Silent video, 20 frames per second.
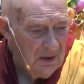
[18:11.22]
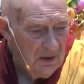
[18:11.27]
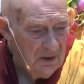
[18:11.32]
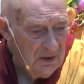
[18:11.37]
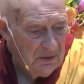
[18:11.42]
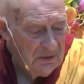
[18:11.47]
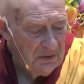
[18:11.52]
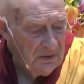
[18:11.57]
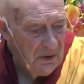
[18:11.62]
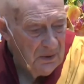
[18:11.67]

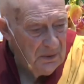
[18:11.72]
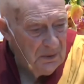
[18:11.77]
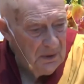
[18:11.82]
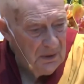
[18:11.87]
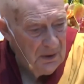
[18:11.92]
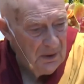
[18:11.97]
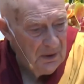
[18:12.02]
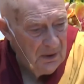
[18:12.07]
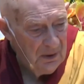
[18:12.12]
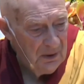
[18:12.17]
So
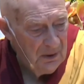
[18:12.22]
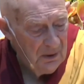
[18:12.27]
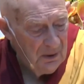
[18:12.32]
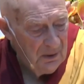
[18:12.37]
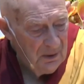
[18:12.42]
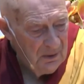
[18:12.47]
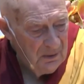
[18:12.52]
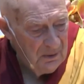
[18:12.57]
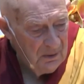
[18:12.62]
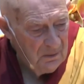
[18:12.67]

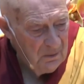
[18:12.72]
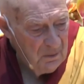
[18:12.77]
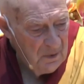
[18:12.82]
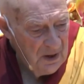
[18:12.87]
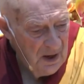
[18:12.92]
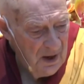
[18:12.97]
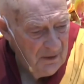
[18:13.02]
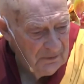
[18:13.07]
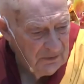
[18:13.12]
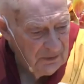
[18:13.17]
we
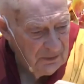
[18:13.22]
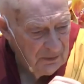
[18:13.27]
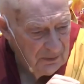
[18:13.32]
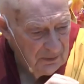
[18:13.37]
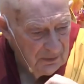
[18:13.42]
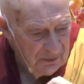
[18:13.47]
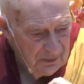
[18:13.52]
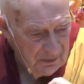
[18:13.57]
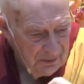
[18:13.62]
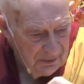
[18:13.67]
have to
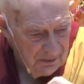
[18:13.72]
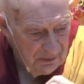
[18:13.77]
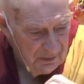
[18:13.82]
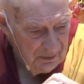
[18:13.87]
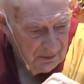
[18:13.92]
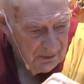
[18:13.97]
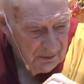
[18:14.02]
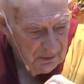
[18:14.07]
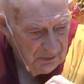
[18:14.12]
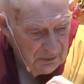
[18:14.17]

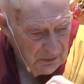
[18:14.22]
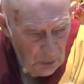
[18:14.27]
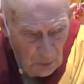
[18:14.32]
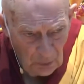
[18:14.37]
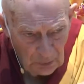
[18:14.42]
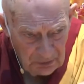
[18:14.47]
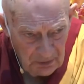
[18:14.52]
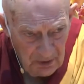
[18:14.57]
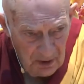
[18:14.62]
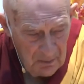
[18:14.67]

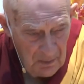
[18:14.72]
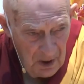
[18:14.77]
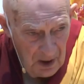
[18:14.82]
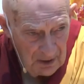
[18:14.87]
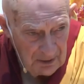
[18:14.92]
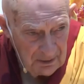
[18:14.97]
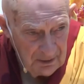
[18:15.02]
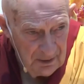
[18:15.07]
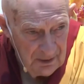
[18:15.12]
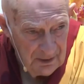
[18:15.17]
talk to our mind.
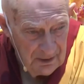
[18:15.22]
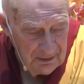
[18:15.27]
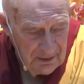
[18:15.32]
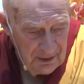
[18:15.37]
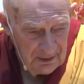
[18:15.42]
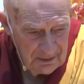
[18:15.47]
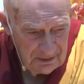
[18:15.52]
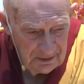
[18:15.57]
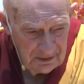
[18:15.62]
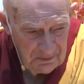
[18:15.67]
Now
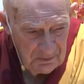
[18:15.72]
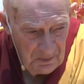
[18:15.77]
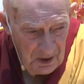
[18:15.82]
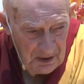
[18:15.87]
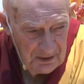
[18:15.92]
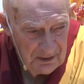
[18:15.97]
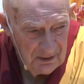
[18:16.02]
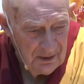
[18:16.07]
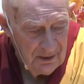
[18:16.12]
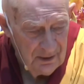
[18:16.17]
listen,
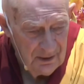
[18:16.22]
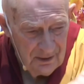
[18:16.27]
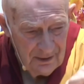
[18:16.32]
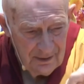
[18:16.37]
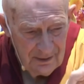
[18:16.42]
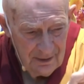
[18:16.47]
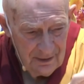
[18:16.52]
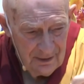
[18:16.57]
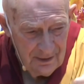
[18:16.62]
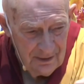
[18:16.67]
mind,
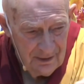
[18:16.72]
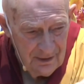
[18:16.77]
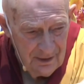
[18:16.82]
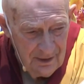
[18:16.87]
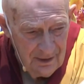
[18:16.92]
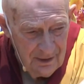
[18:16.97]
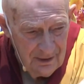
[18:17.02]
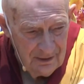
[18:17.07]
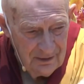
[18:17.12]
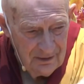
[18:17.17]

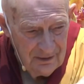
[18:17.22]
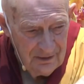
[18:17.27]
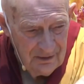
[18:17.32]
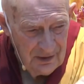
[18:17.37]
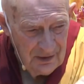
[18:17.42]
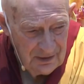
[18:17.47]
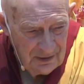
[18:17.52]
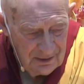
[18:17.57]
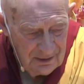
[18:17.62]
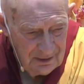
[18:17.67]

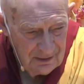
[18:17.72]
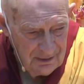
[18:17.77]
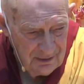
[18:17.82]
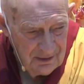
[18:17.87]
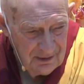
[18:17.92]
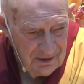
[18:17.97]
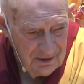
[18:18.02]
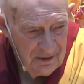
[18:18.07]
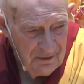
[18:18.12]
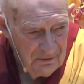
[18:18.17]
just
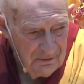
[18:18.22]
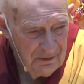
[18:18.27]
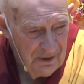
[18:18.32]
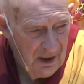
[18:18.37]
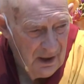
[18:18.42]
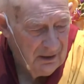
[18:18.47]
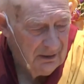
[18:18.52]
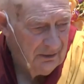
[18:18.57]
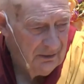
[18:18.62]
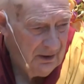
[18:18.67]
see the
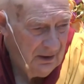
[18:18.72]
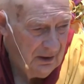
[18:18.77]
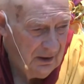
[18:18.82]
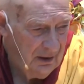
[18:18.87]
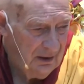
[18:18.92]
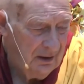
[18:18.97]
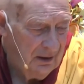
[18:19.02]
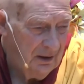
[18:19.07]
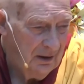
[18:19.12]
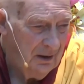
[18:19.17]
reality.
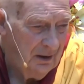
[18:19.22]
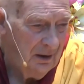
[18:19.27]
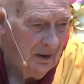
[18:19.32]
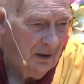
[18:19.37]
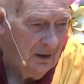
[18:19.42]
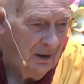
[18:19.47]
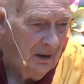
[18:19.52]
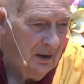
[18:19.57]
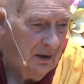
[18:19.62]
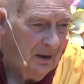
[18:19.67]

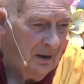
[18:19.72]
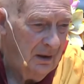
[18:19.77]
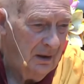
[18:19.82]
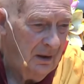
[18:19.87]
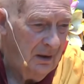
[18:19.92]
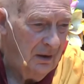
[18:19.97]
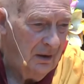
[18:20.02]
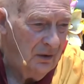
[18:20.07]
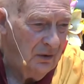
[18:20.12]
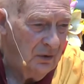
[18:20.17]

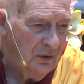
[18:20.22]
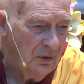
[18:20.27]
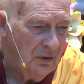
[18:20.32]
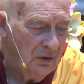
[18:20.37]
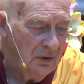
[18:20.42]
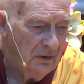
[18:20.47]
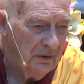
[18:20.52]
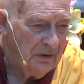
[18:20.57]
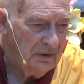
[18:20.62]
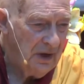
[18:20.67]

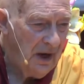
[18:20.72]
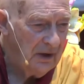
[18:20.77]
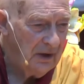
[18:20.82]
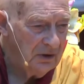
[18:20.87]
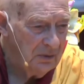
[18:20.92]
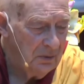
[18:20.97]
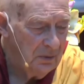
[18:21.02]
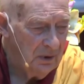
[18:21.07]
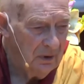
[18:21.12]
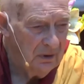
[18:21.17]
Your
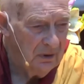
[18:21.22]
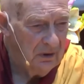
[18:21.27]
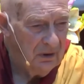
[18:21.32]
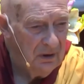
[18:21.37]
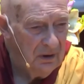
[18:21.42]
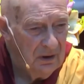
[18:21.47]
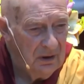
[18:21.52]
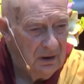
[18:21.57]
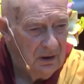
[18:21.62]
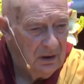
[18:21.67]
attachment
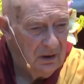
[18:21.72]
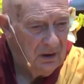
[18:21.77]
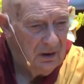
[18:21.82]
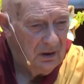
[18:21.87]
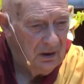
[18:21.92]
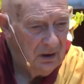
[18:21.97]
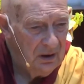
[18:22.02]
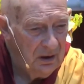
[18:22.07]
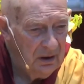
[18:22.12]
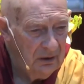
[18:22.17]

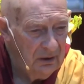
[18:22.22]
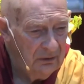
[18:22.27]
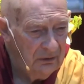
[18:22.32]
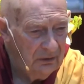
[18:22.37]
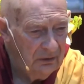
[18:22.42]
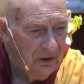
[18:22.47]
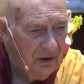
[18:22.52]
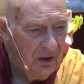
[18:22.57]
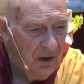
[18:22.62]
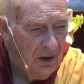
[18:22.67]

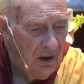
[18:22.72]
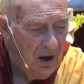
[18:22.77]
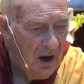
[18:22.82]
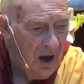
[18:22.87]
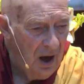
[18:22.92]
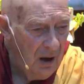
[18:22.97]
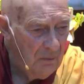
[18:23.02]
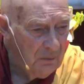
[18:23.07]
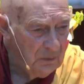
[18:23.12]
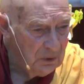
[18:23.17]
is
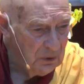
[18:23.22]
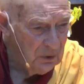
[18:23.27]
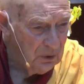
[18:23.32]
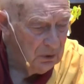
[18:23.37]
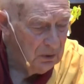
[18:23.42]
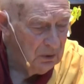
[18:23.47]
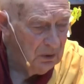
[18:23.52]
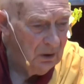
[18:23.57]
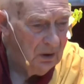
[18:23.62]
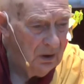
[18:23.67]
harming
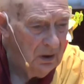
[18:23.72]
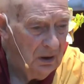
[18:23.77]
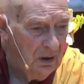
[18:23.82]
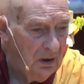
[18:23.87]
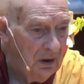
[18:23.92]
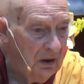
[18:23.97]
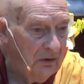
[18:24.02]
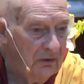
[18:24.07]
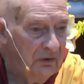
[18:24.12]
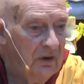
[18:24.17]
you,
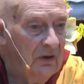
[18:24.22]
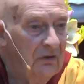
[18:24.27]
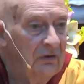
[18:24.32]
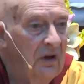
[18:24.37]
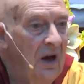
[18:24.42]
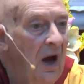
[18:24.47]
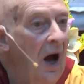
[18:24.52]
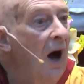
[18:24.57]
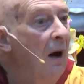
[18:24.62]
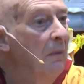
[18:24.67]
it's
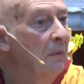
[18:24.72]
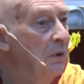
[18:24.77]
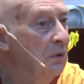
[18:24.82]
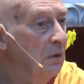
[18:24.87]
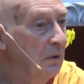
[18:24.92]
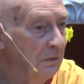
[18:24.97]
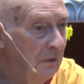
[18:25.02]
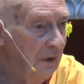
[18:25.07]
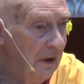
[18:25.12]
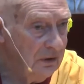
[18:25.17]
harming
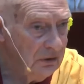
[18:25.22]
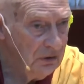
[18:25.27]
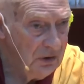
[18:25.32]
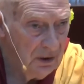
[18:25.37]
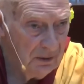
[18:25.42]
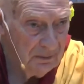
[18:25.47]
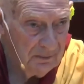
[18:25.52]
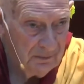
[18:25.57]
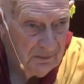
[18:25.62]
your friendship.